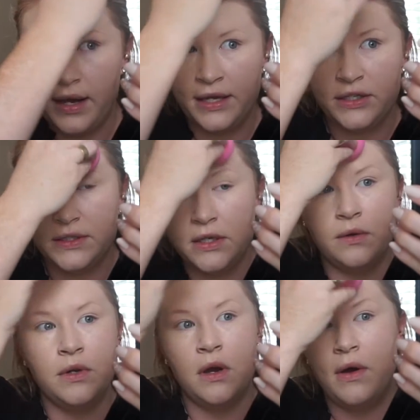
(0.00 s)
I just
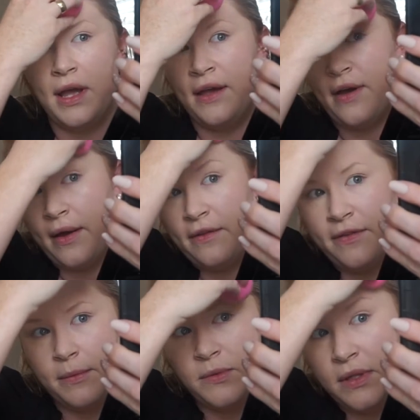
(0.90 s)
don't know how I
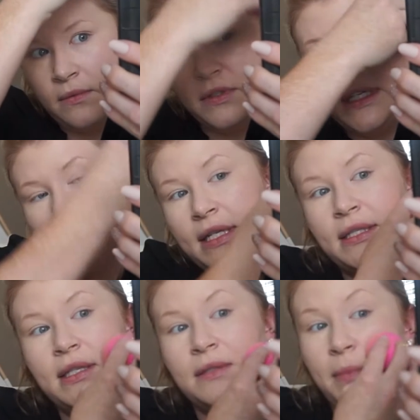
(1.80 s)
feel between the Real
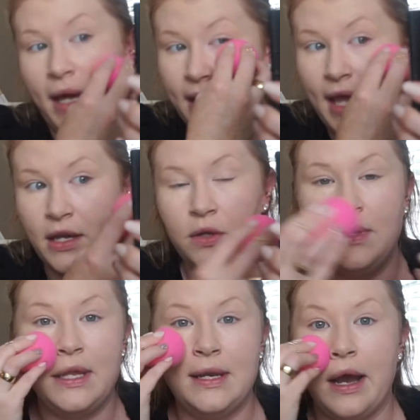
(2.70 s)
Techniques and this, but again, you
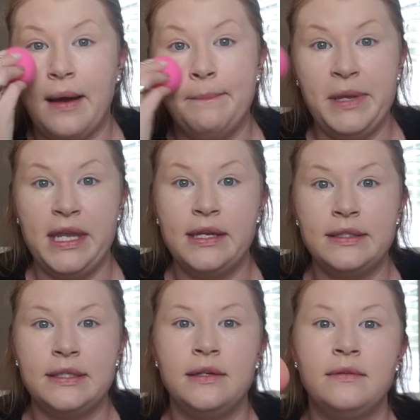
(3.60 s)
cannot
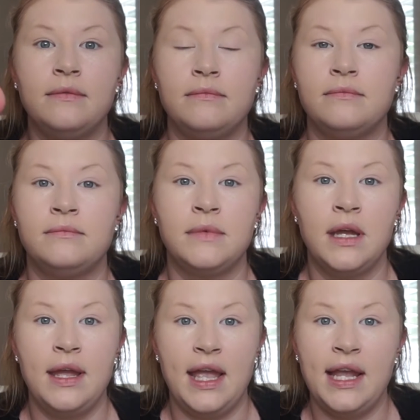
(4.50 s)
beat
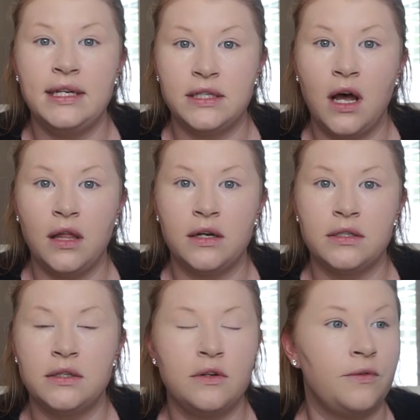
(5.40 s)
$8,
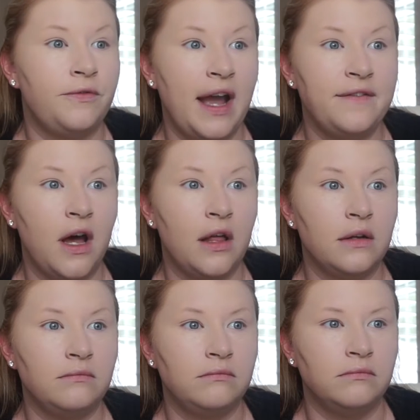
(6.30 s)
so $5.
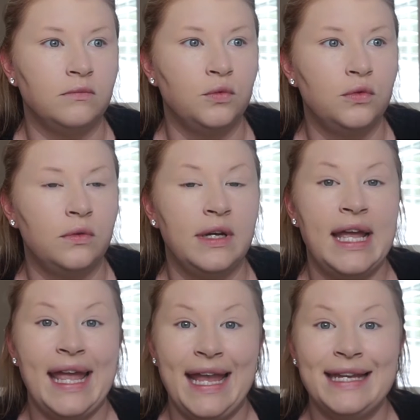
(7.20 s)

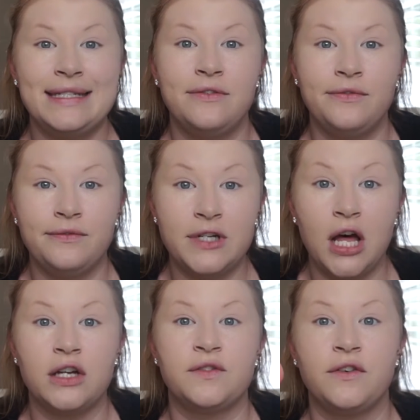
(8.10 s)

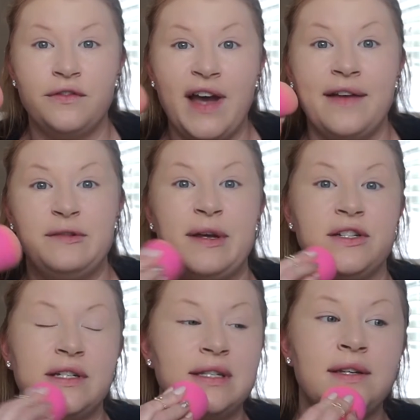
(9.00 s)
$8 for 5
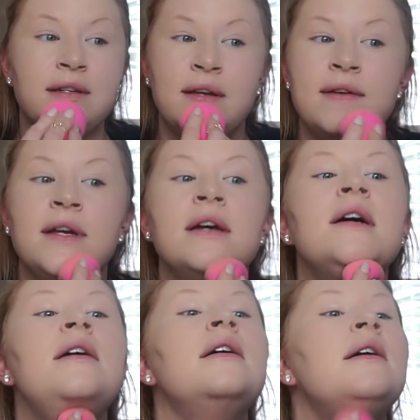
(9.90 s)
sponges.
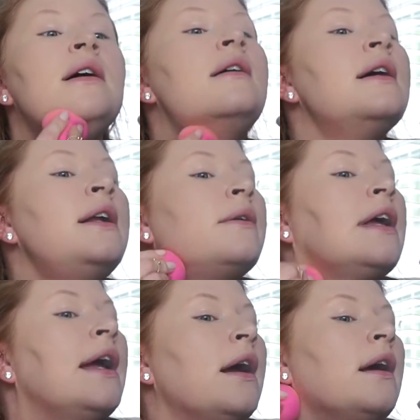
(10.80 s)
I don't
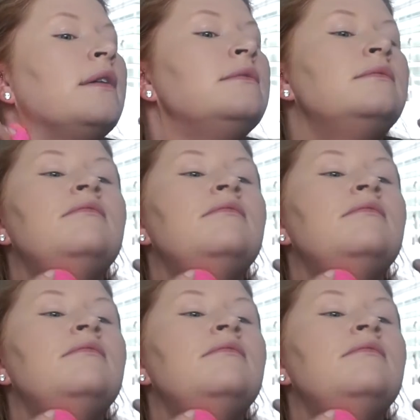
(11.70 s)
care.